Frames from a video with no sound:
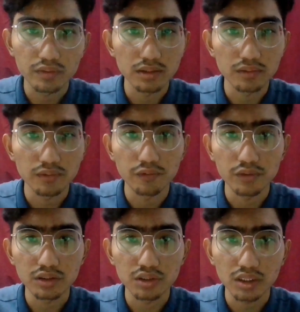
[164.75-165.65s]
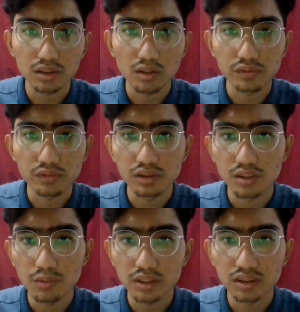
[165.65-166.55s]
the filtration of
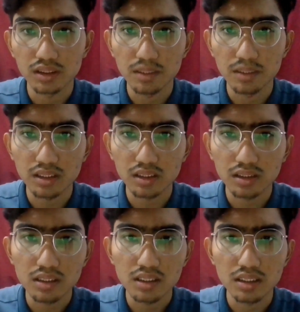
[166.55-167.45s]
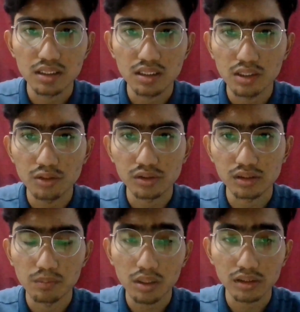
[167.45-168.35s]
sewage typically includes
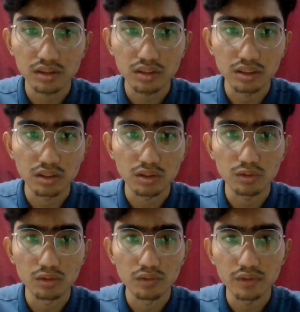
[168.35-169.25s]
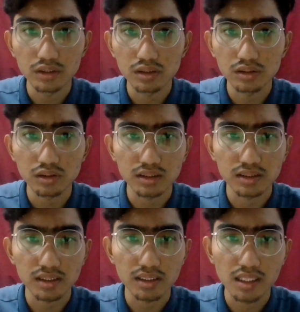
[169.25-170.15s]
a bar screen to filter
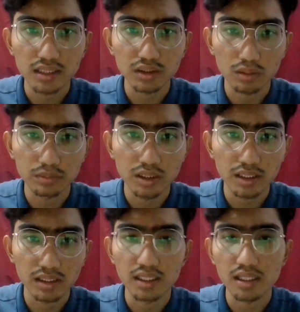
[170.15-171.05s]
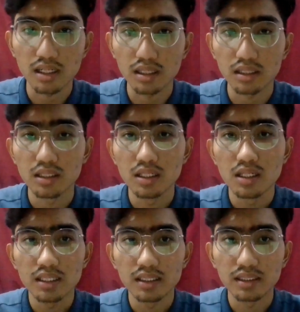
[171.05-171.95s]
solids and large objects that are
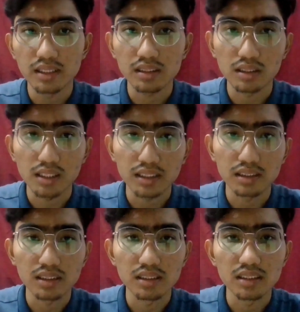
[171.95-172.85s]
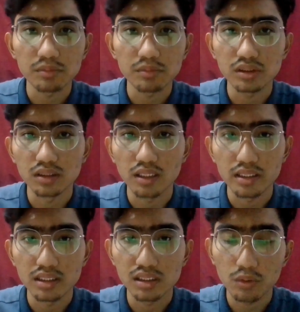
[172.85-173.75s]
then collected in dumpsters
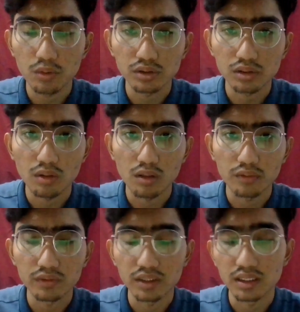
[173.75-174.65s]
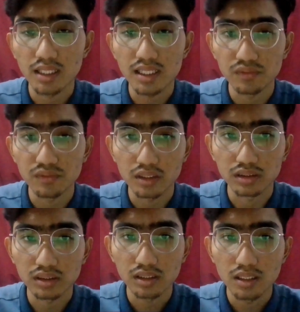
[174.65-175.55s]
and disposed of in
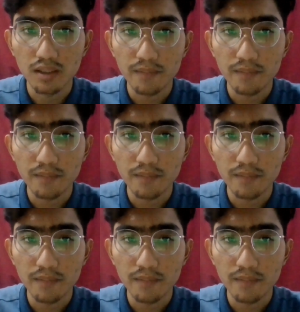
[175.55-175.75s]
landfills.